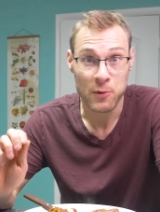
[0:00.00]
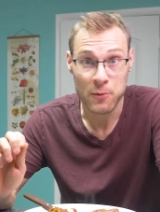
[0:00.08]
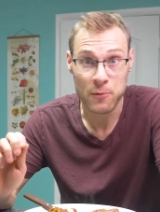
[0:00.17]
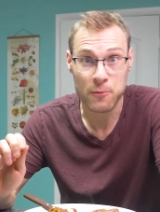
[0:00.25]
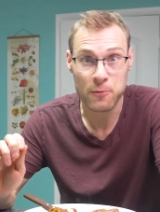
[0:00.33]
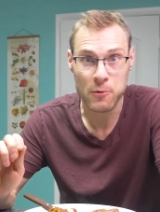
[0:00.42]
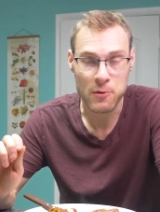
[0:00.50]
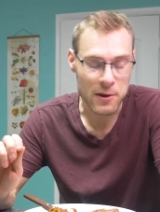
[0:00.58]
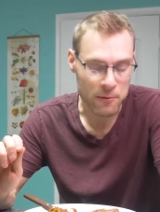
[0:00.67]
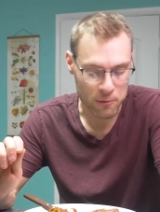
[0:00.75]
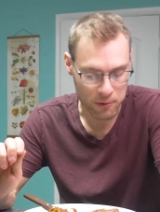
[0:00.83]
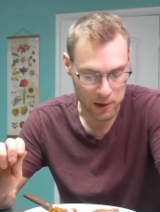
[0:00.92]
fruity
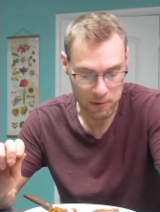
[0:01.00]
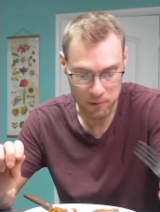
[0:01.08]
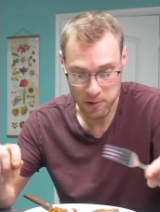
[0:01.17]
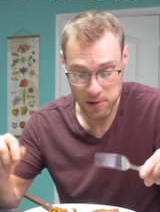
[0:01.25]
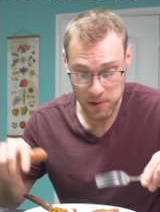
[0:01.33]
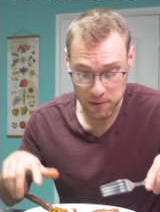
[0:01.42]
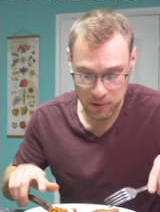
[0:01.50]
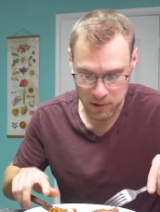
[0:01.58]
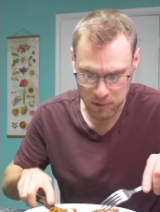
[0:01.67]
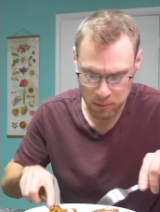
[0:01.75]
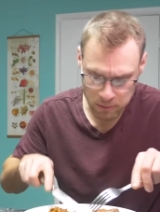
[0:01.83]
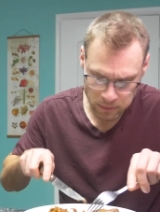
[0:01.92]
flavor
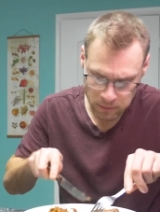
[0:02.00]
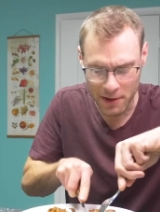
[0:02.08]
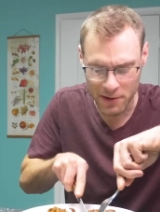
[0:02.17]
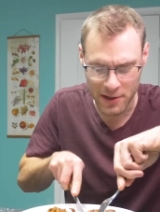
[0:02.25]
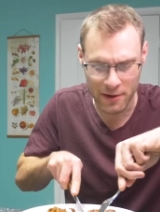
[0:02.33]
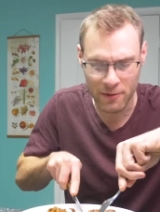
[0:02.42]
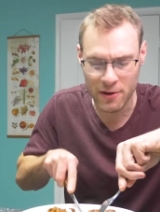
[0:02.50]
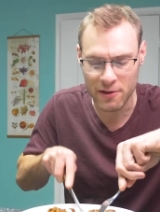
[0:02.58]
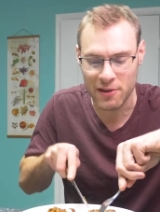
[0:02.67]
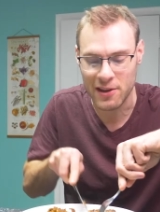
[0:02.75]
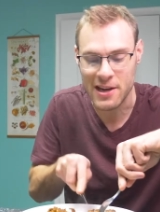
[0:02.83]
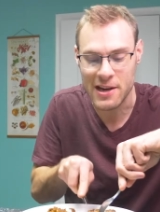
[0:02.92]
notes. There
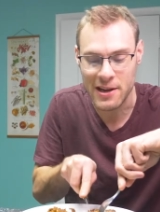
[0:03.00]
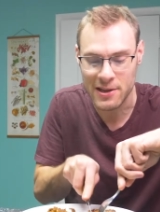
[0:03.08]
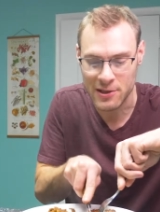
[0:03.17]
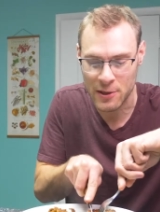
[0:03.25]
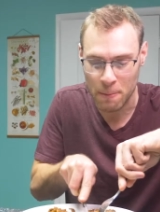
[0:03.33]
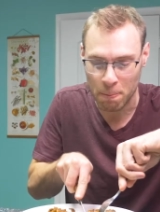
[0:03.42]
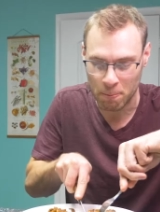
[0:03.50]
definitely is